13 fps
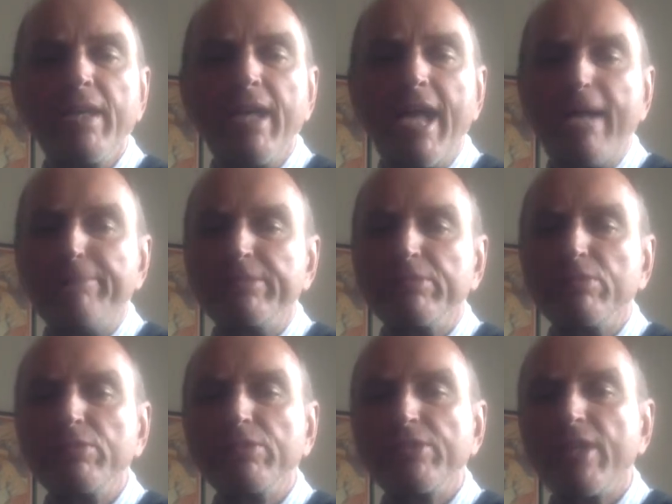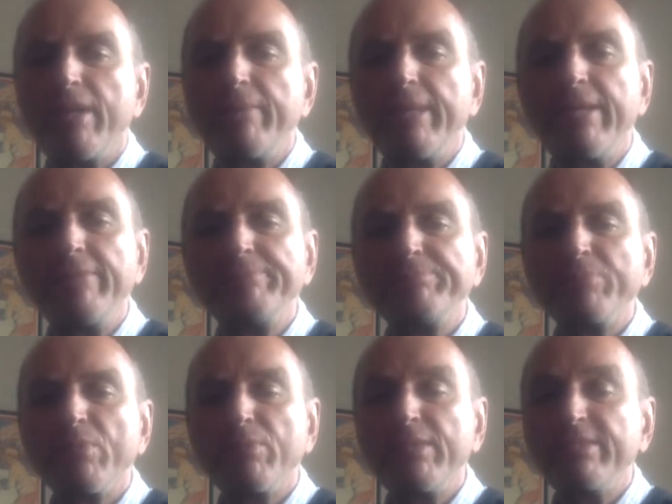Happens all the time here.
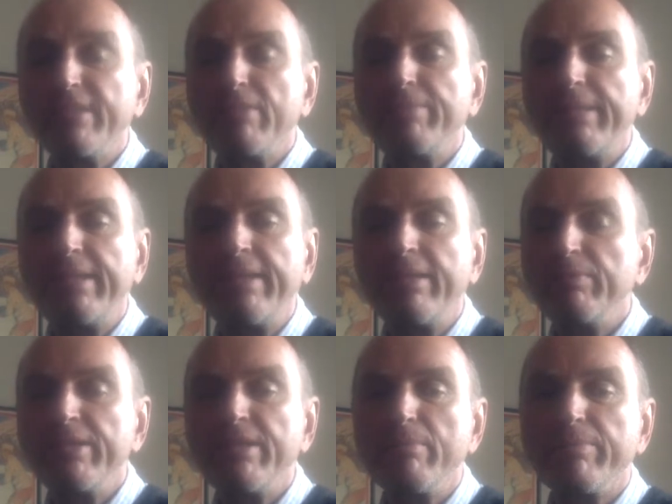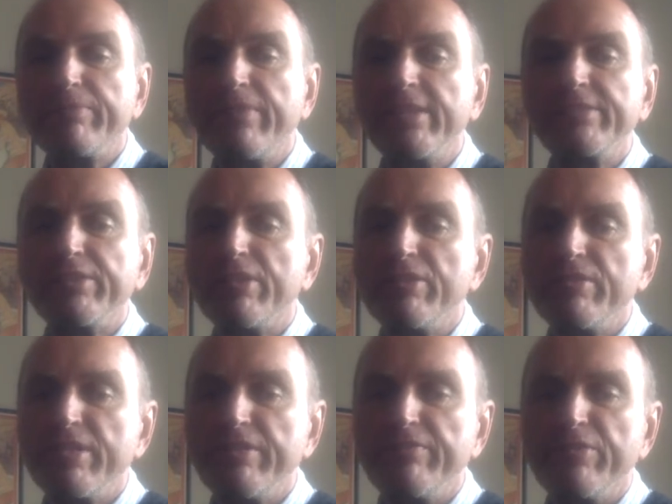We sell beer. We don't provide
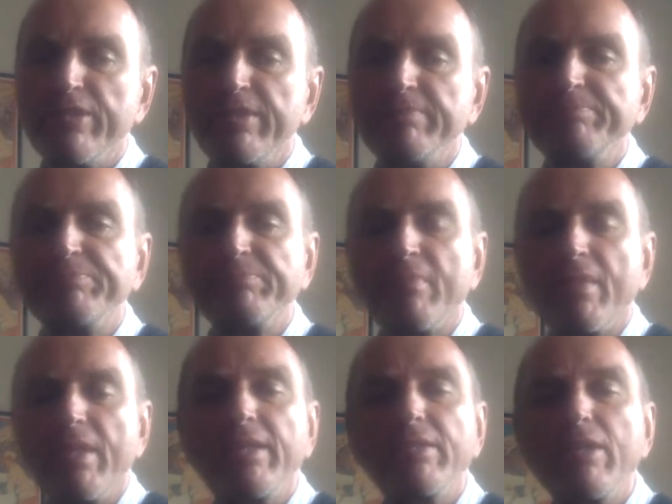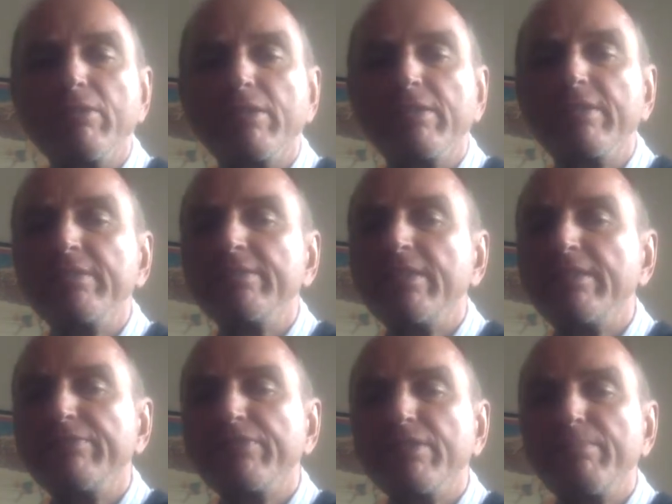security for it, he noted as he
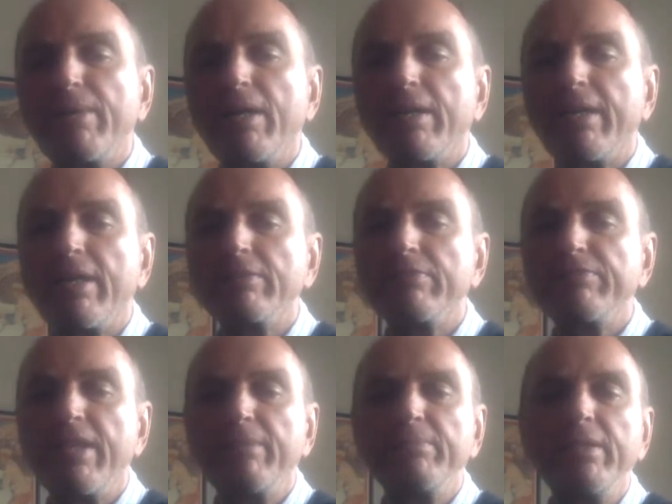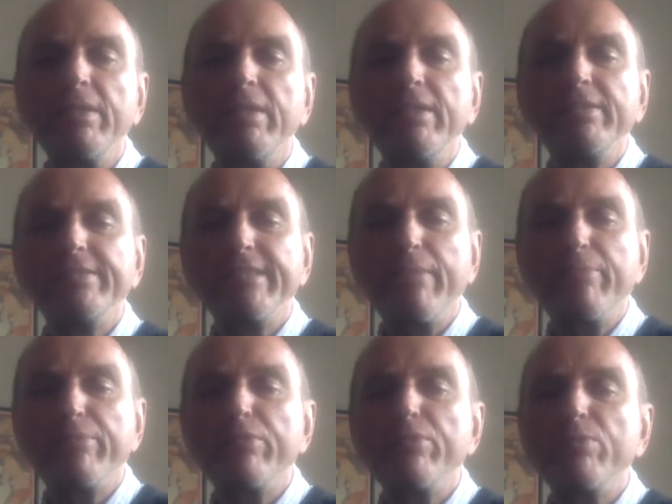lifted the bar counter flap,
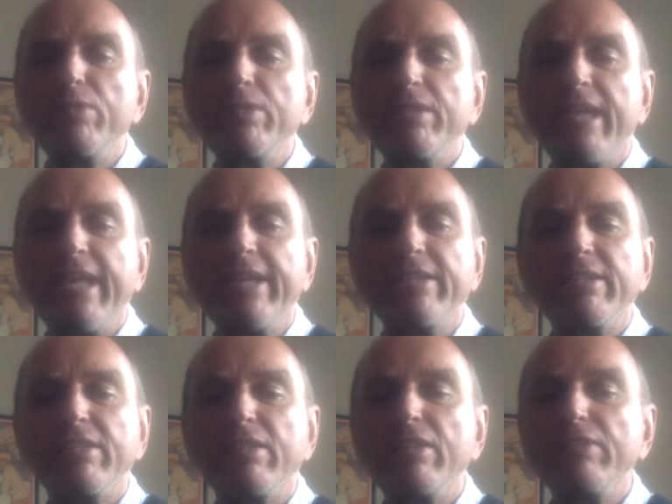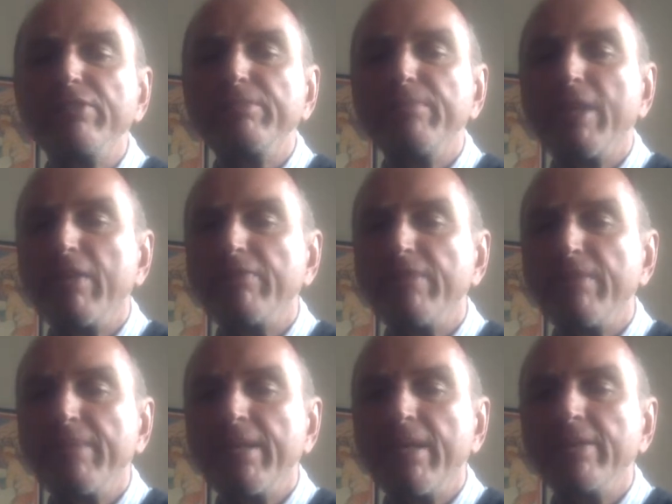stepped through the wooden gate and closed the bar
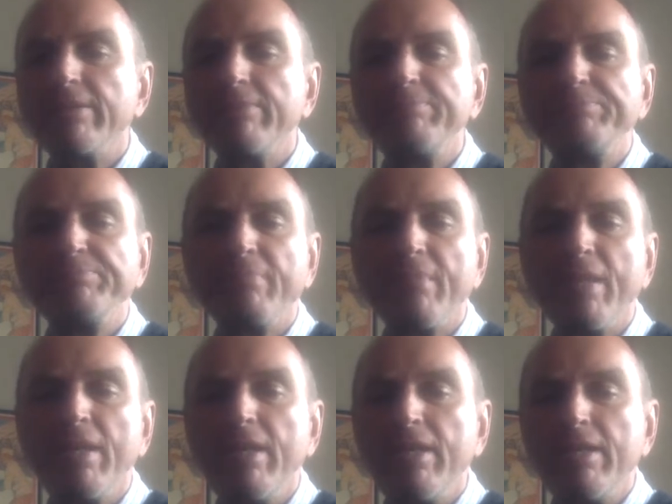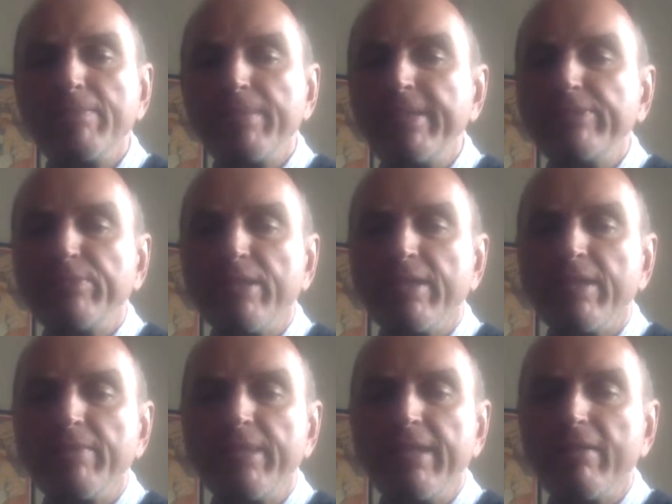flap behind him. The police won't
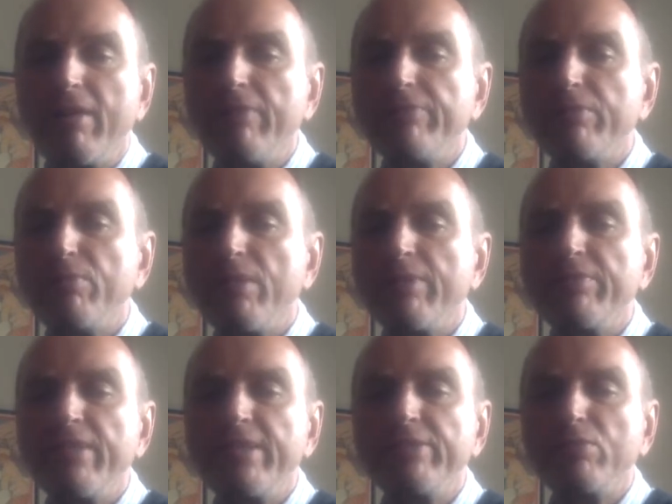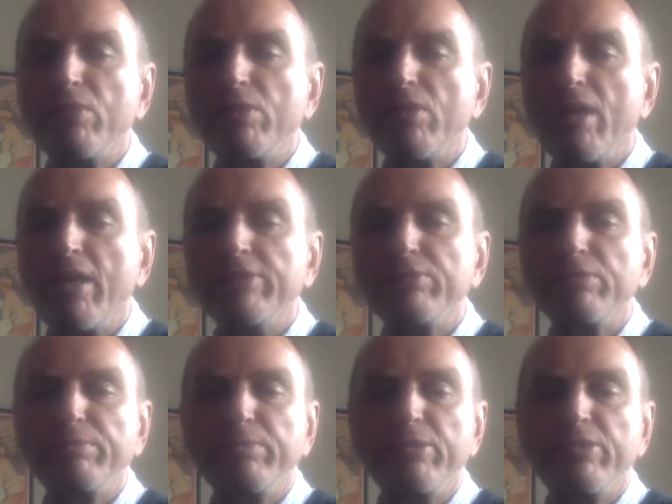come here after one of their squad cars
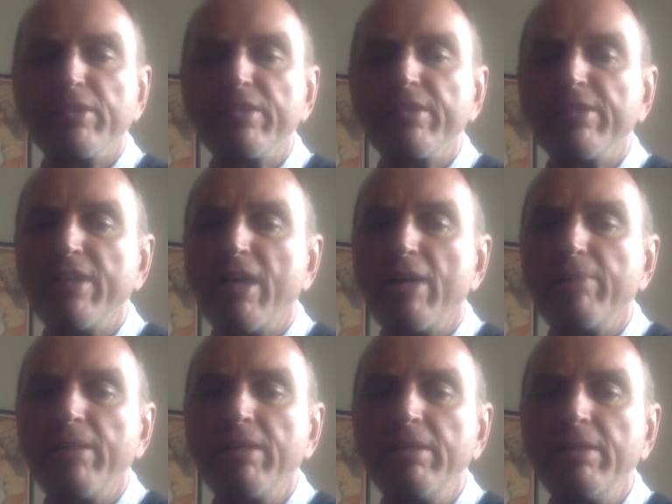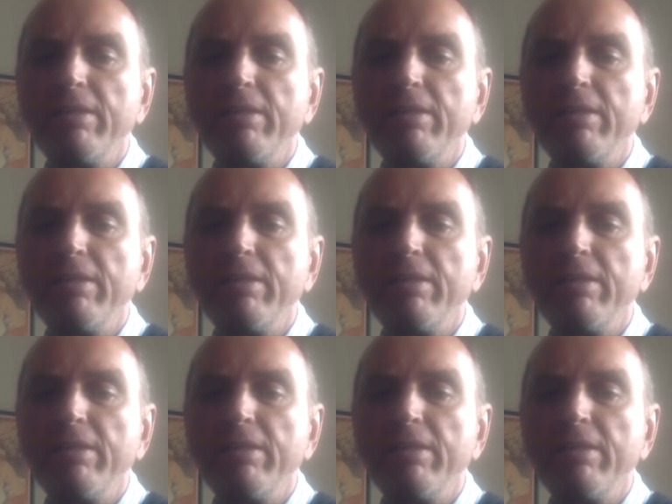was pushed into the harbour.